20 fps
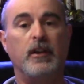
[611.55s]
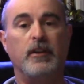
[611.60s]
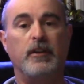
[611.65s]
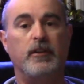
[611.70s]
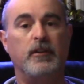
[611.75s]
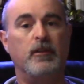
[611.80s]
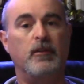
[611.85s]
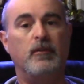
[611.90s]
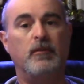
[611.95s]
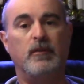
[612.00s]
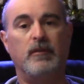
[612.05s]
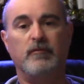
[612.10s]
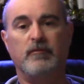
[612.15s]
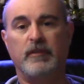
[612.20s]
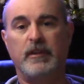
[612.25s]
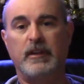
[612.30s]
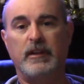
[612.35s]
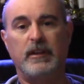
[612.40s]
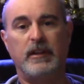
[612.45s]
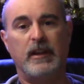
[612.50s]
you don't
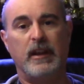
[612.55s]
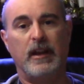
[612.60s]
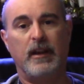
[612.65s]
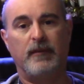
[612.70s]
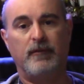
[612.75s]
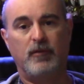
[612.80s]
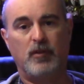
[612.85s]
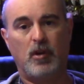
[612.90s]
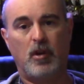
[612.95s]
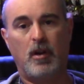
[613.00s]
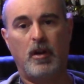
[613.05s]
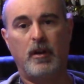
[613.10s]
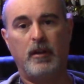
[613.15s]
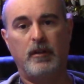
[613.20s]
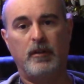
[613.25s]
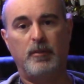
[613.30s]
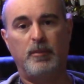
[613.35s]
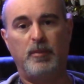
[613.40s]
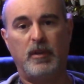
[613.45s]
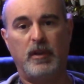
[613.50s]
really have
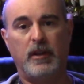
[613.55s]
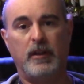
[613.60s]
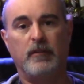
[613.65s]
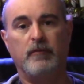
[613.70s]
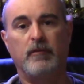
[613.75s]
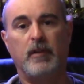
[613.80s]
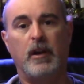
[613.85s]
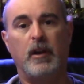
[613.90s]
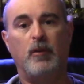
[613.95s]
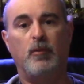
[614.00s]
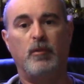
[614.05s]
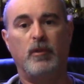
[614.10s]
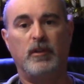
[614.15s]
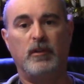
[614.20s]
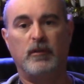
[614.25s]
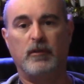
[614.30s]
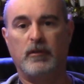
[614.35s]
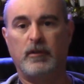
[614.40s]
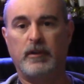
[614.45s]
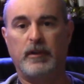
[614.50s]
time to play around with
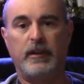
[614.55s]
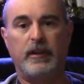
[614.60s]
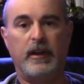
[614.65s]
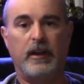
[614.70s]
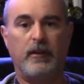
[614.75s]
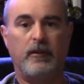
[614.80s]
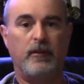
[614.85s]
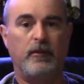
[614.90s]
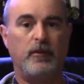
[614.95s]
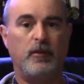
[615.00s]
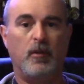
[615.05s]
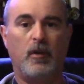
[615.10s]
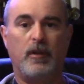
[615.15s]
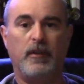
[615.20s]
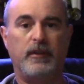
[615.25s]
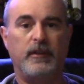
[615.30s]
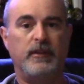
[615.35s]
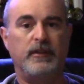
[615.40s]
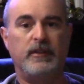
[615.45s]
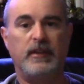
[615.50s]
learning how to do all
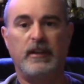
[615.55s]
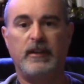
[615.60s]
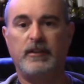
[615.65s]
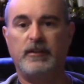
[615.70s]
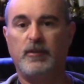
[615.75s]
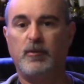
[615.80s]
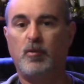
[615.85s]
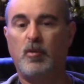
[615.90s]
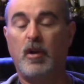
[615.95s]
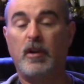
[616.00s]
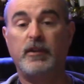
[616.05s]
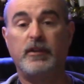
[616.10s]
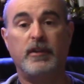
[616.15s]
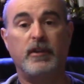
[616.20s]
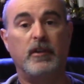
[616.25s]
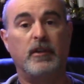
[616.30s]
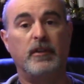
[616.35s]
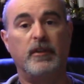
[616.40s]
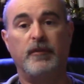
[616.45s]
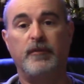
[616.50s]
these things and watching
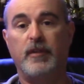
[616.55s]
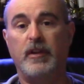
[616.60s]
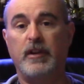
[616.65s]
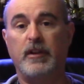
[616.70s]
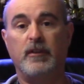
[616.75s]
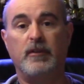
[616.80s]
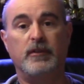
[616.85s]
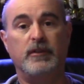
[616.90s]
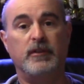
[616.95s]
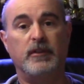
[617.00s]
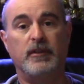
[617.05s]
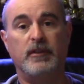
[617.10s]
all the videos,